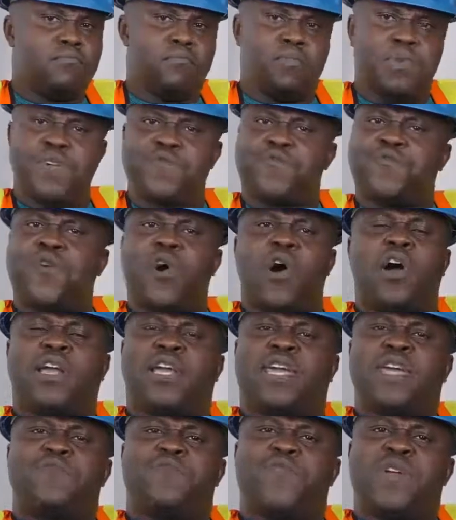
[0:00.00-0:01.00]

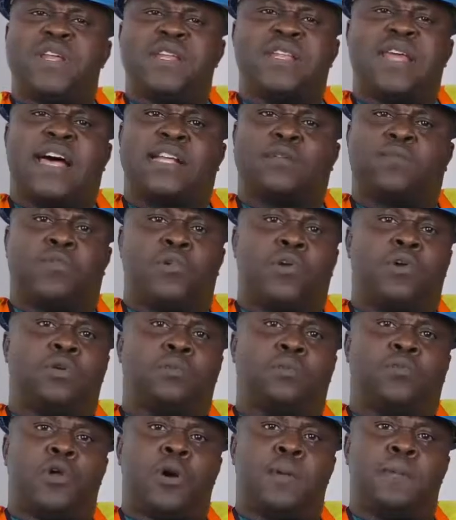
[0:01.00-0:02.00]
Before giving that
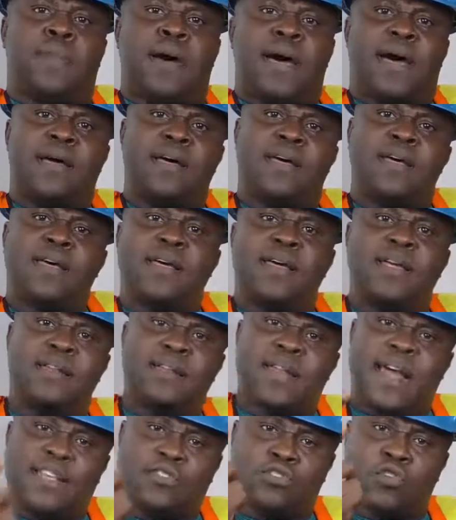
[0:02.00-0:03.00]
plumber
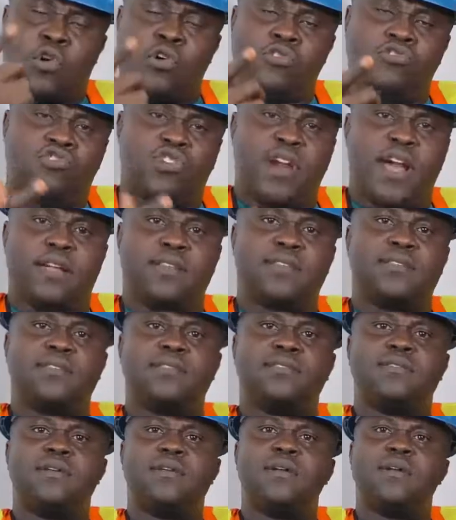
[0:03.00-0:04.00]
that contract,
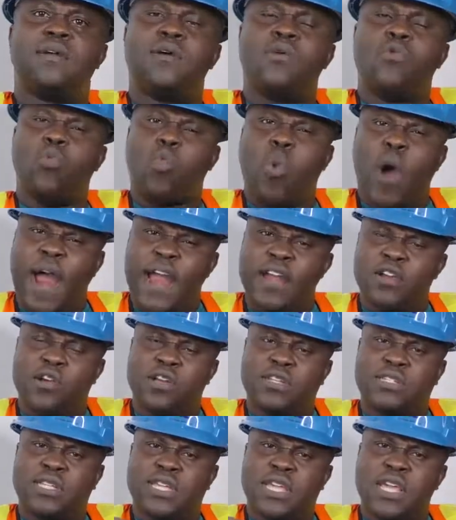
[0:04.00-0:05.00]
why
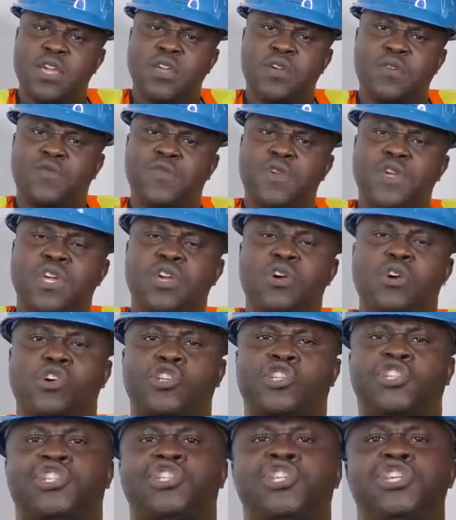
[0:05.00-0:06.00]
not give he
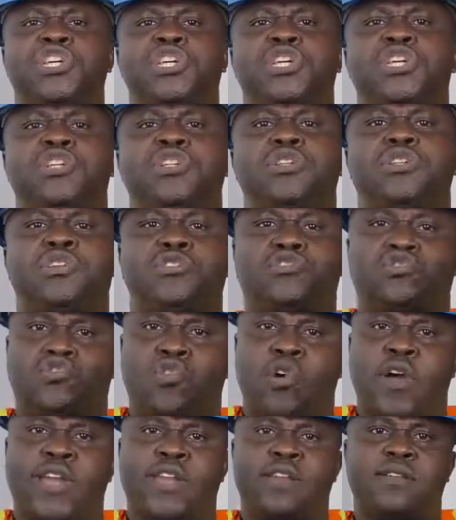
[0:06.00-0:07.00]
or she the
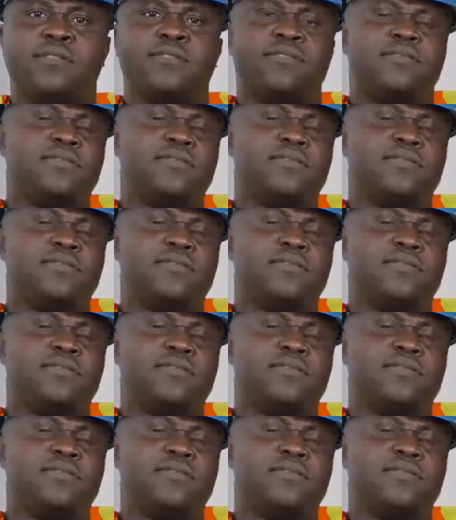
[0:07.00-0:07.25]
drawing?